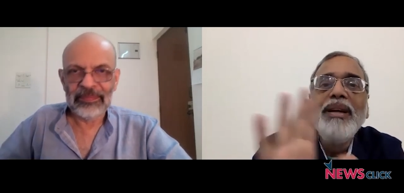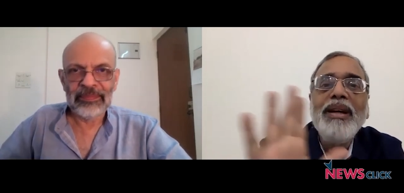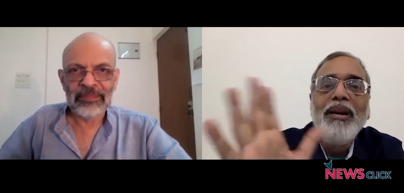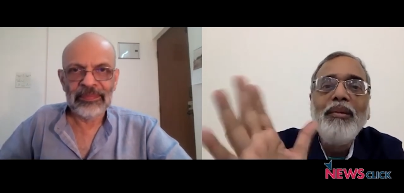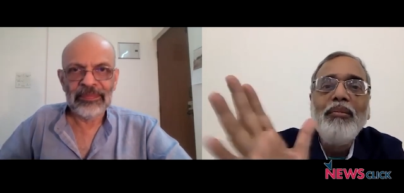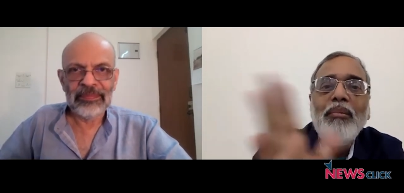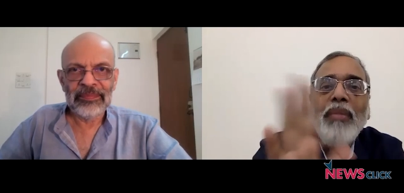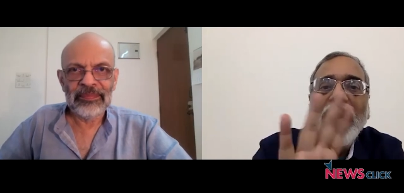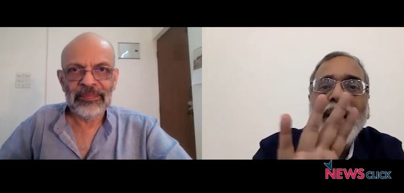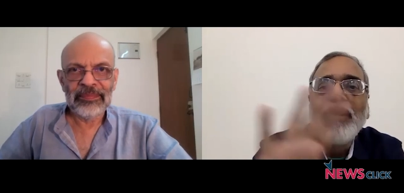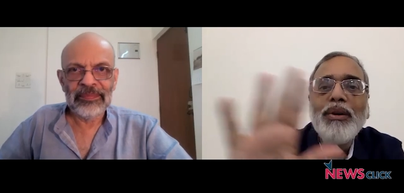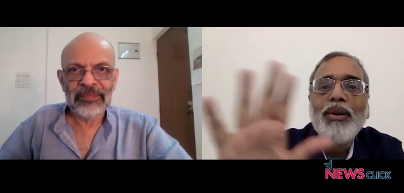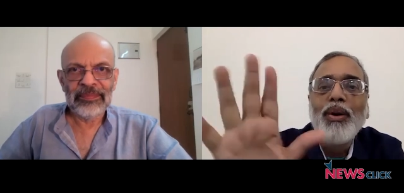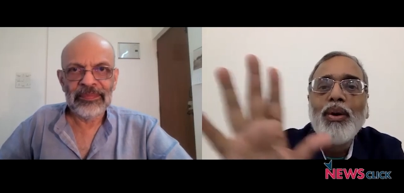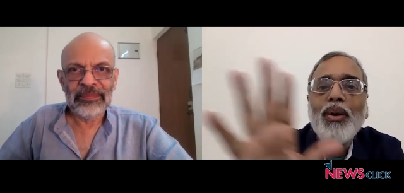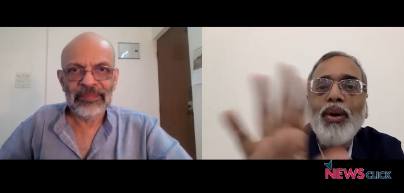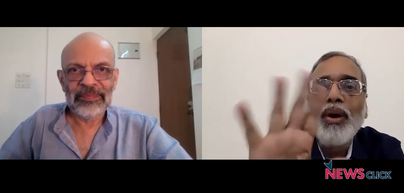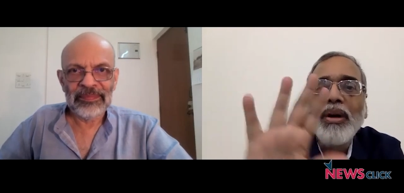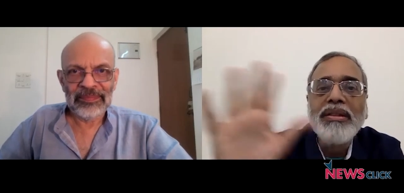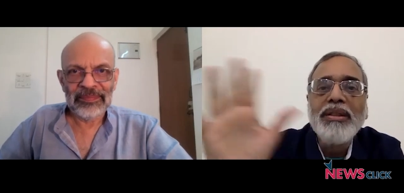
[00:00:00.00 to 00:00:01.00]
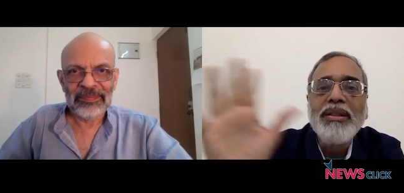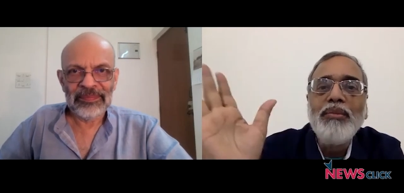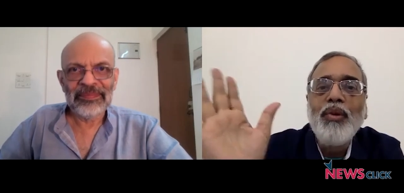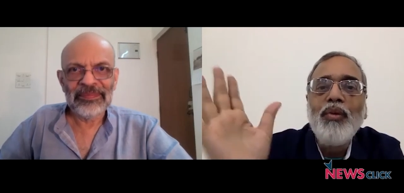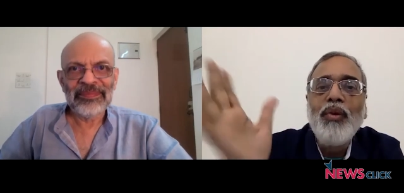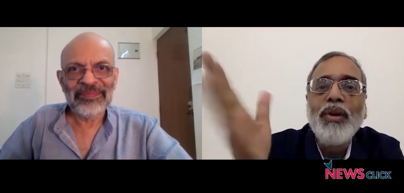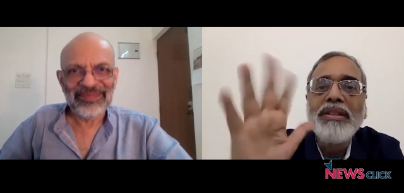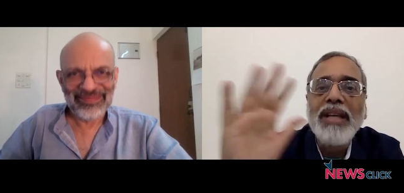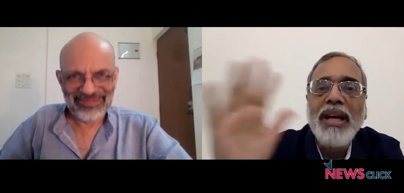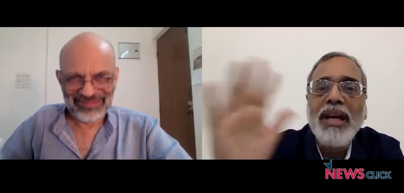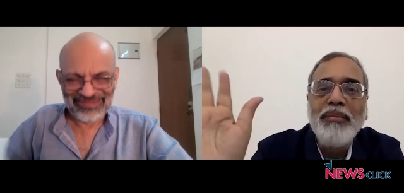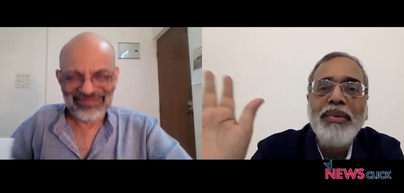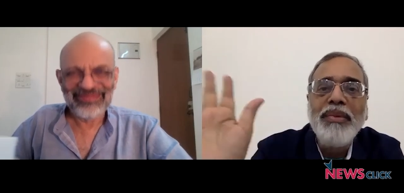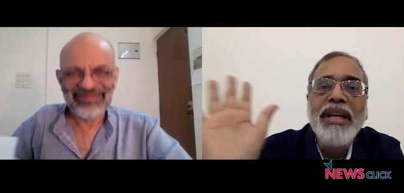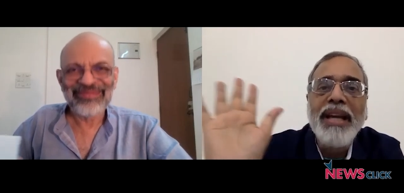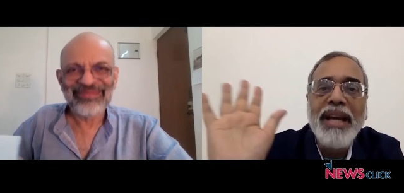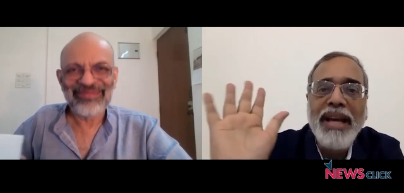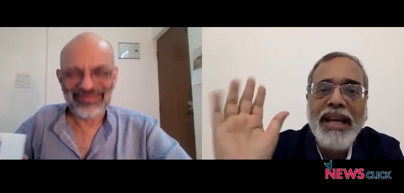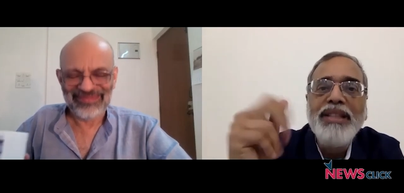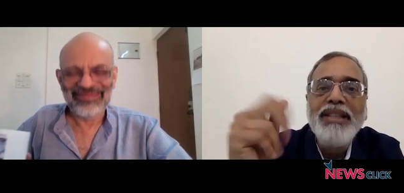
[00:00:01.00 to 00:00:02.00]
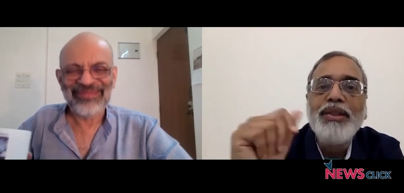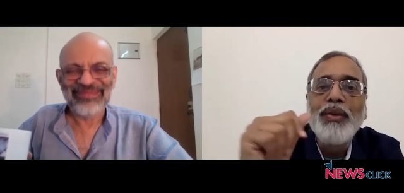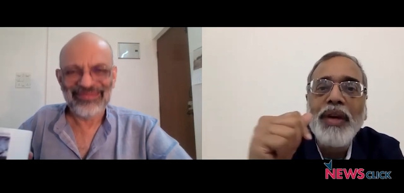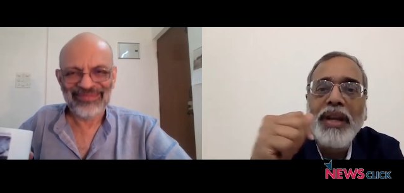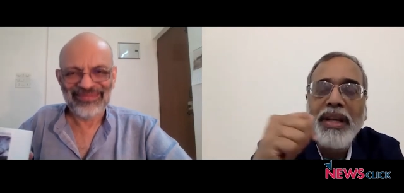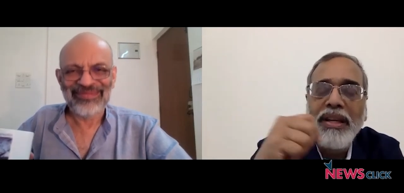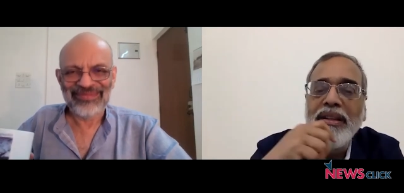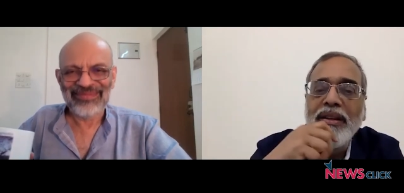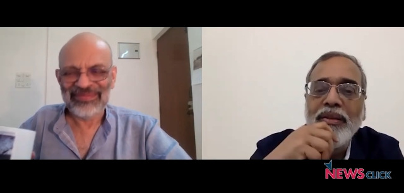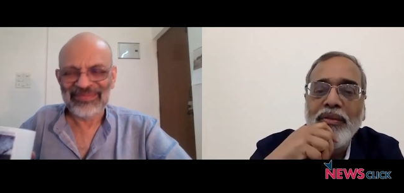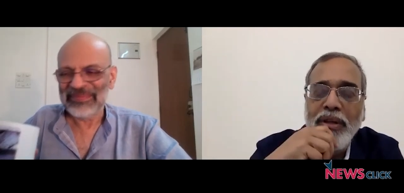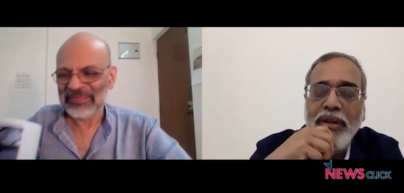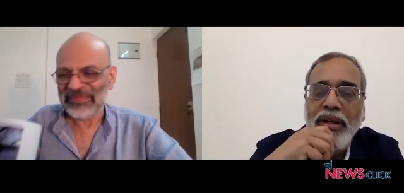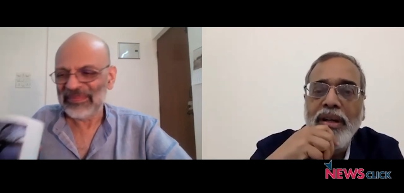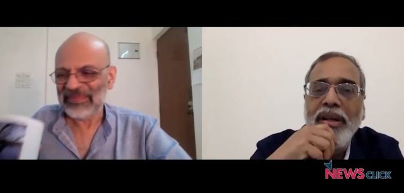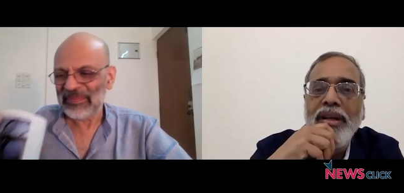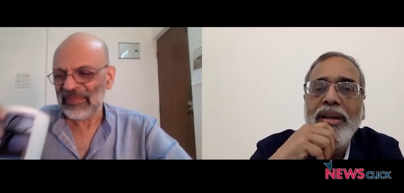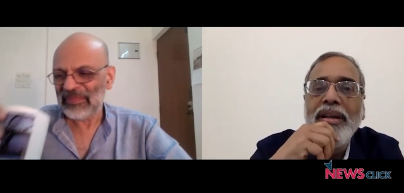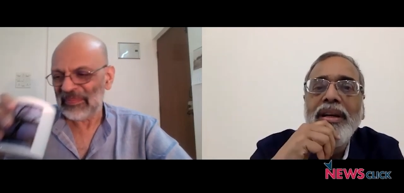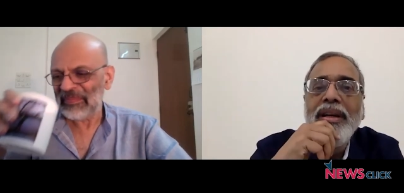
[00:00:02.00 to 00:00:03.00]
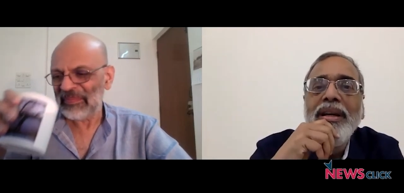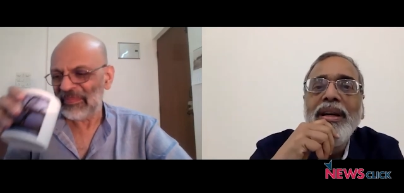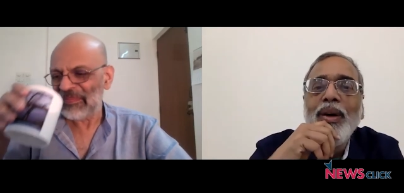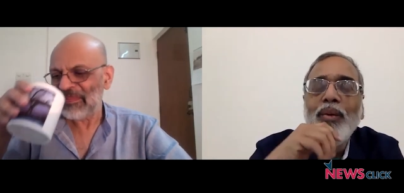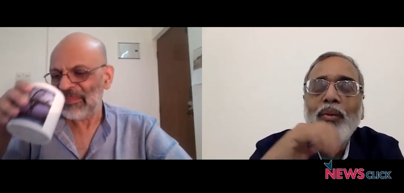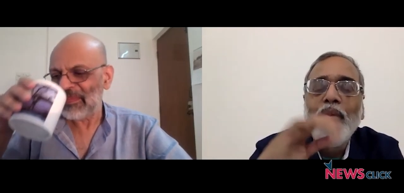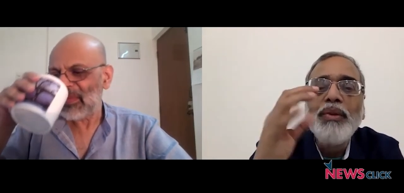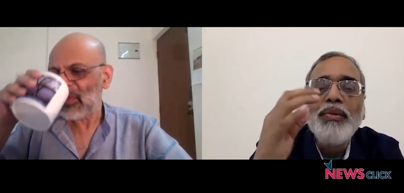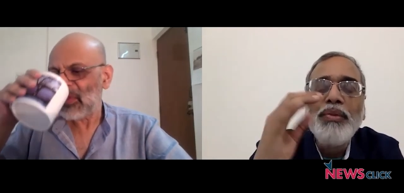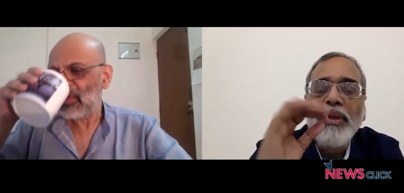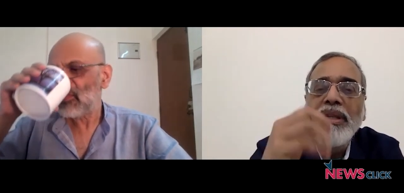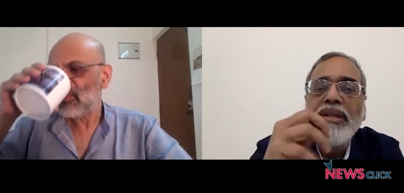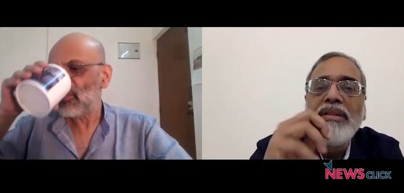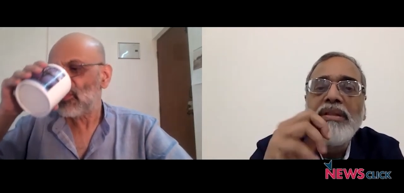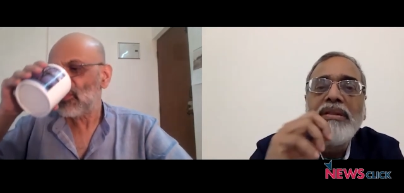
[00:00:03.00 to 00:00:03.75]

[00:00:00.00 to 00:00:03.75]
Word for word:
Speaker 1: microcosm of what's happening elsewhere in the world, what we're